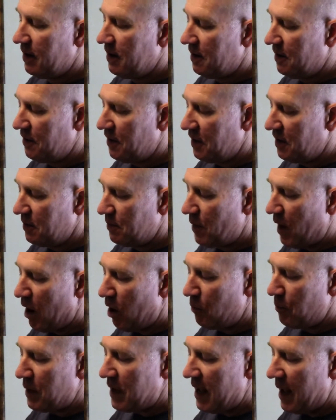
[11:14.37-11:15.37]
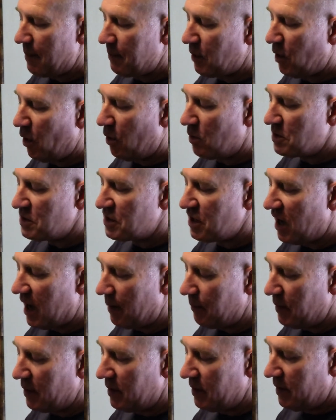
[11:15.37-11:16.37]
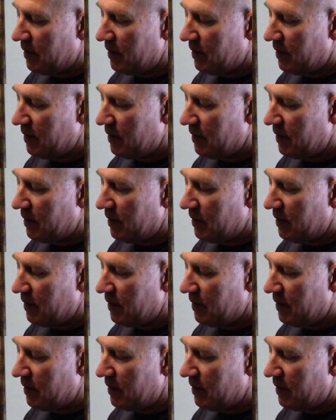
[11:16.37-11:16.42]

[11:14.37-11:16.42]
the RPM goes up,